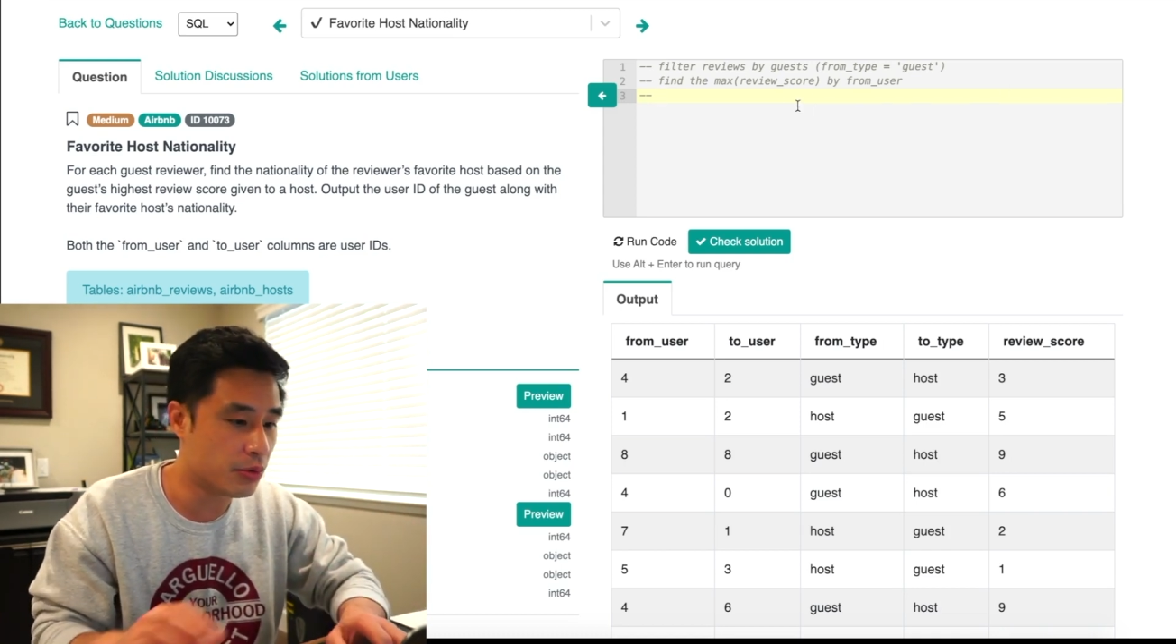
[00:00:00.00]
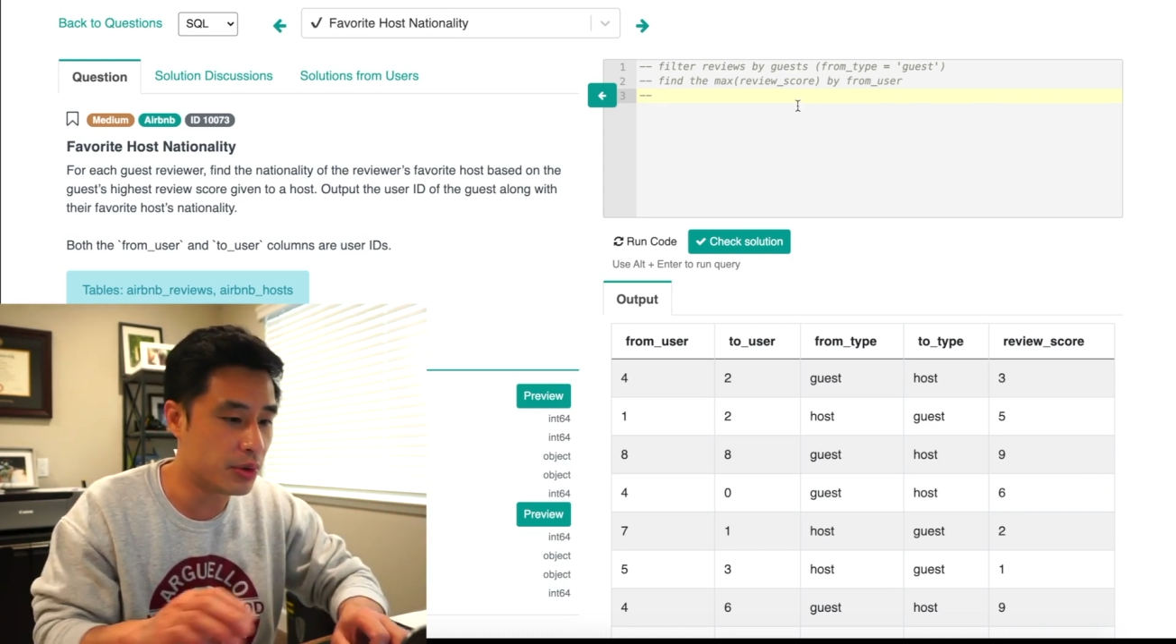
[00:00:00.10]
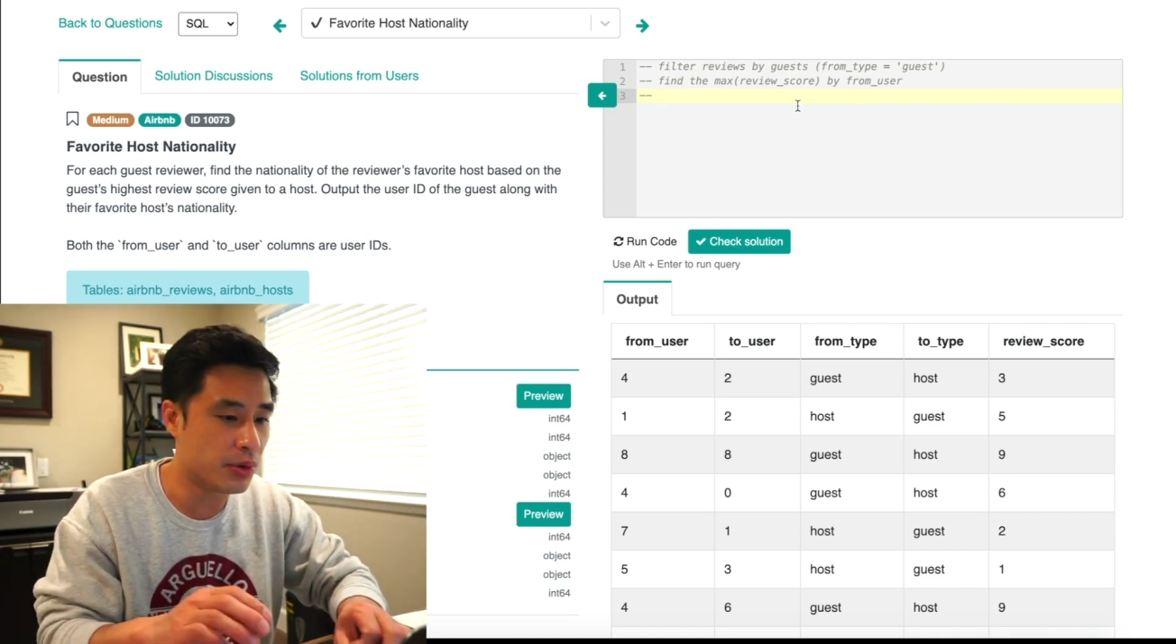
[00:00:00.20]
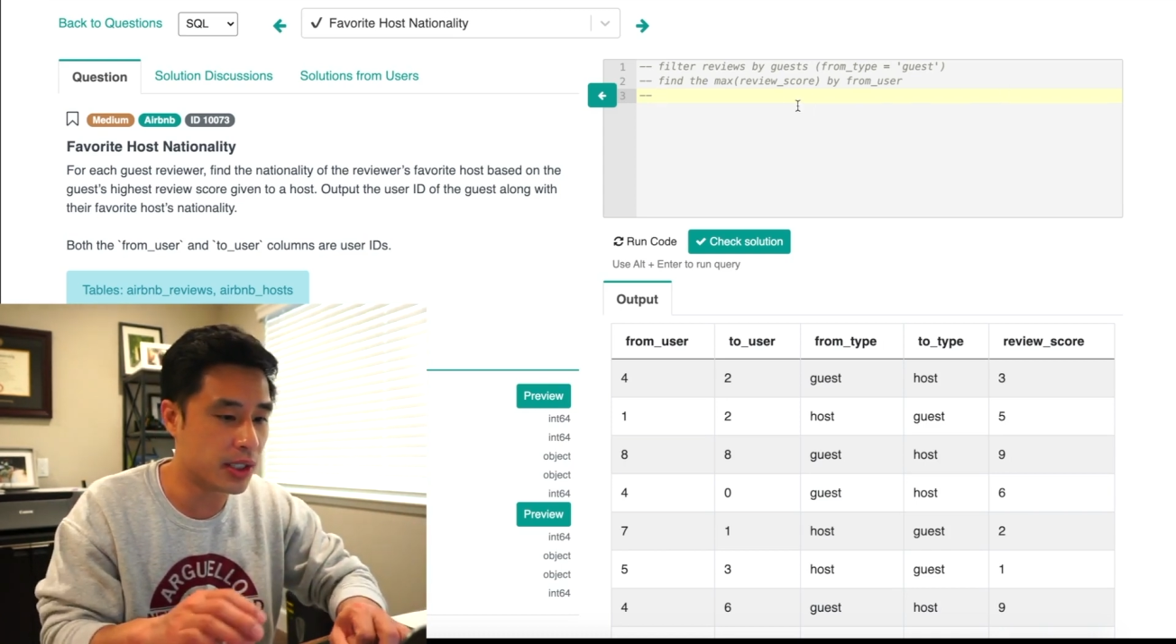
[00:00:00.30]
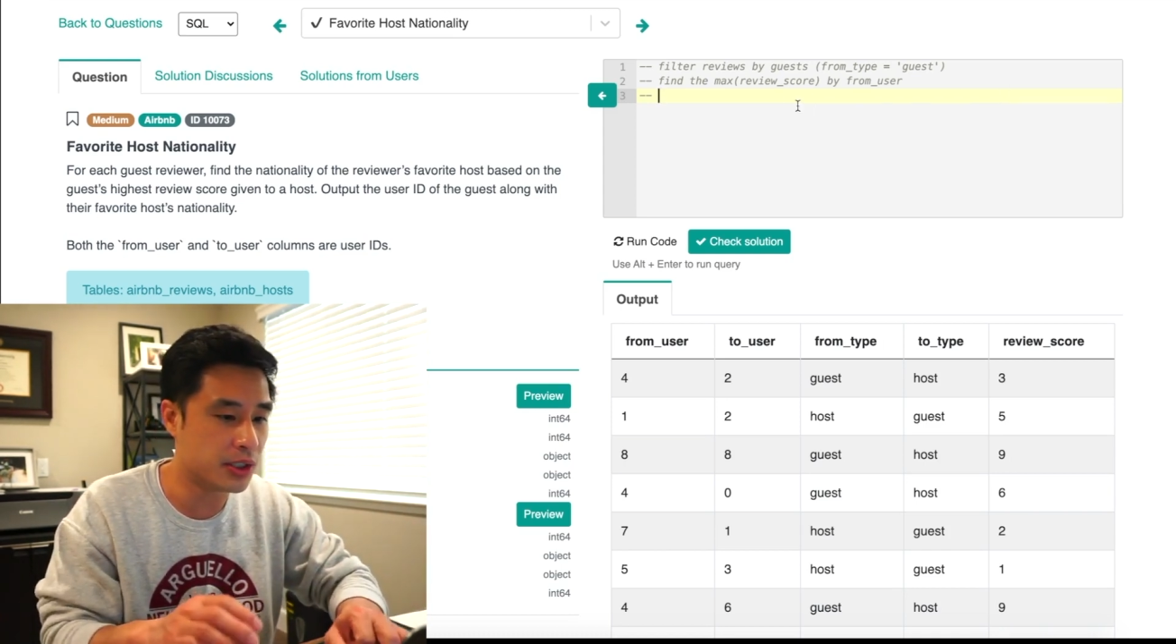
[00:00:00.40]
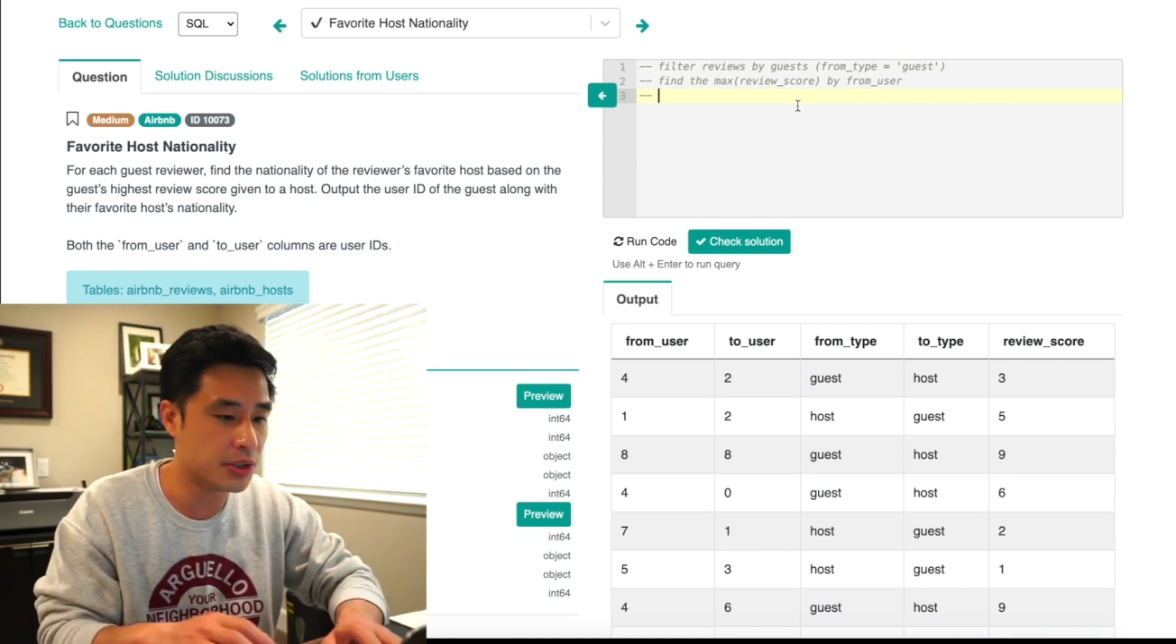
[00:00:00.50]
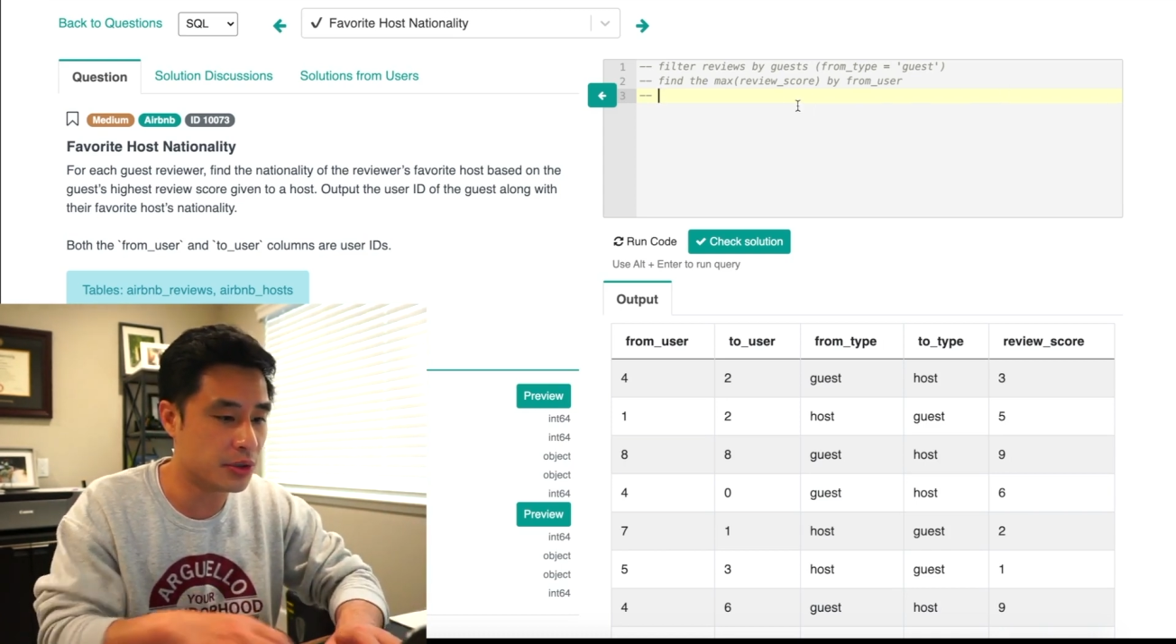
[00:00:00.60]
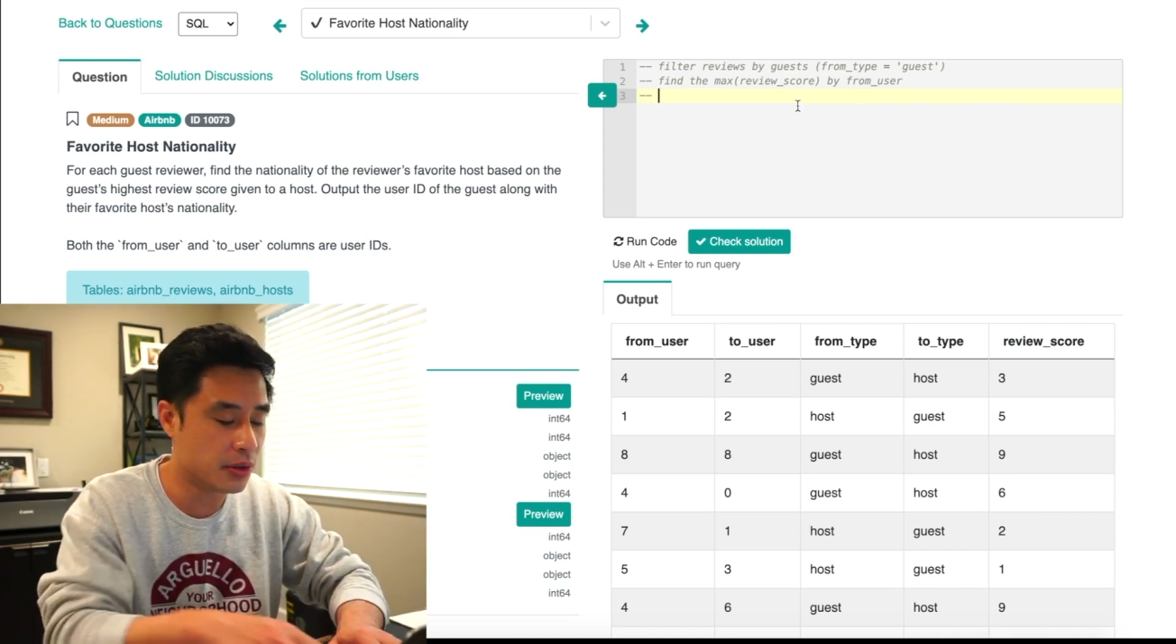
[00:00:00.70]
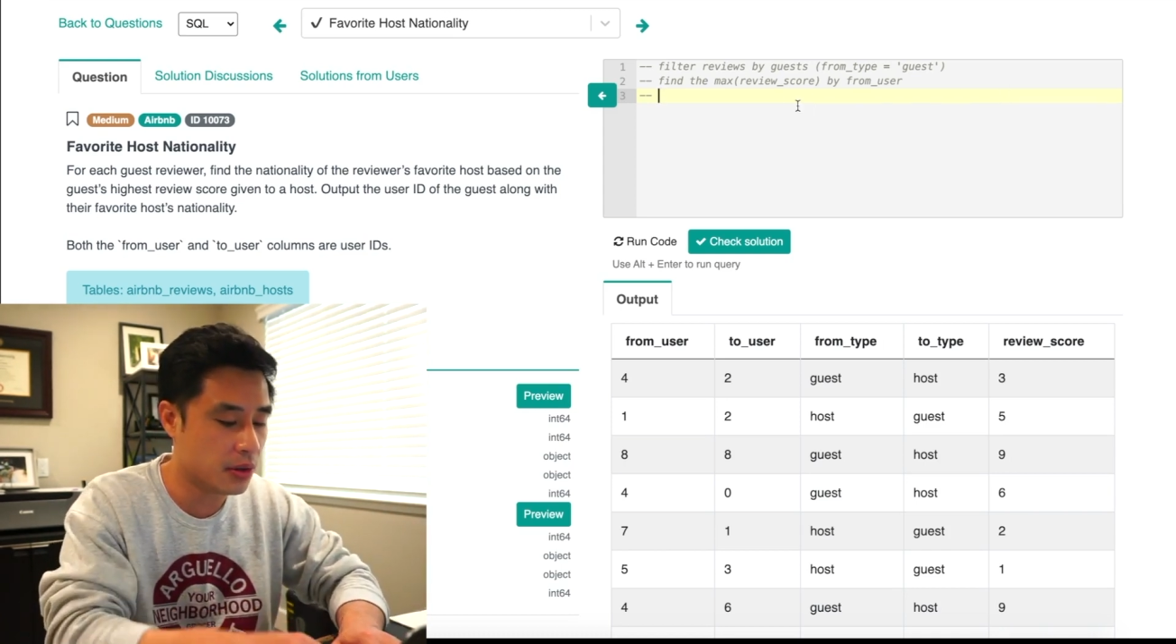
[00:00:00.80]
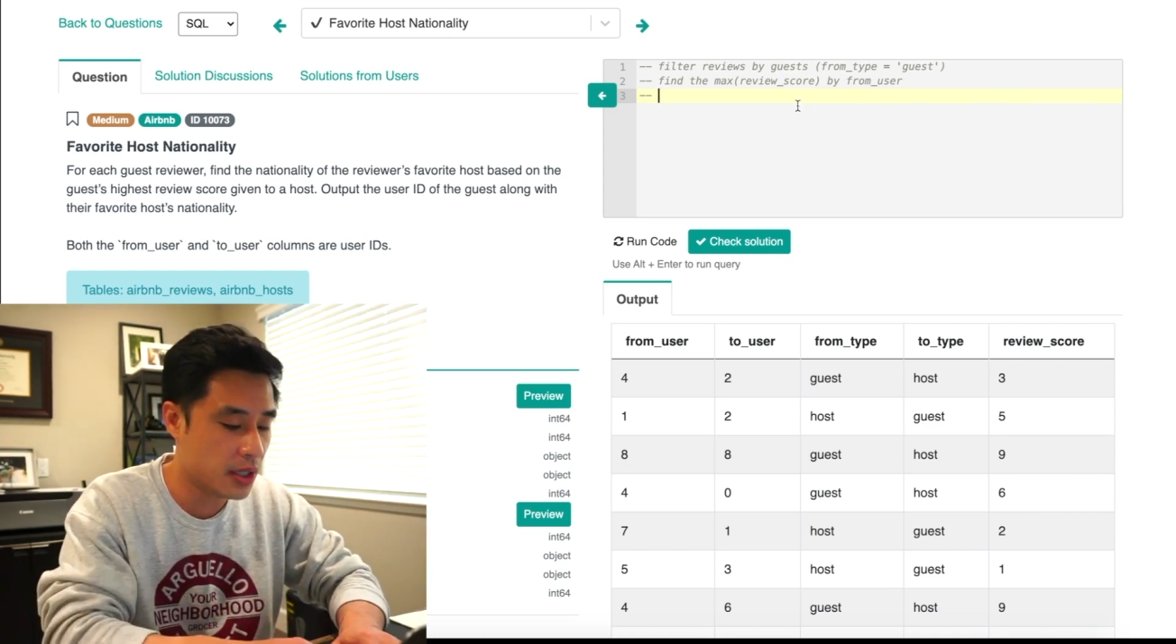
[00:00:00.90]
we want to
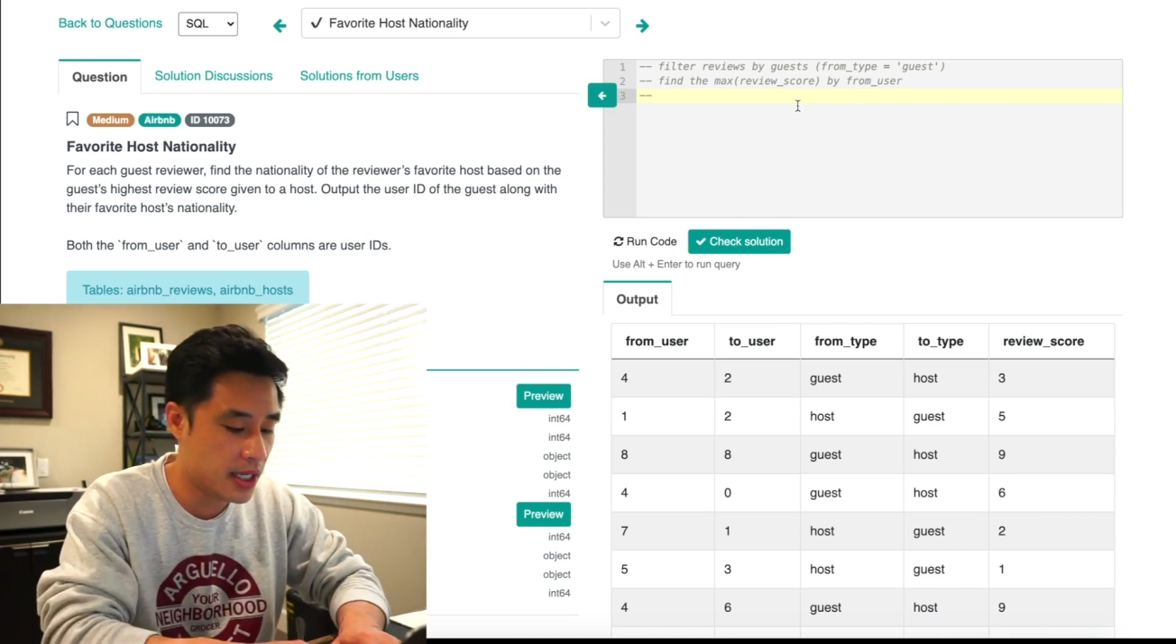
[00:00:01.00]
do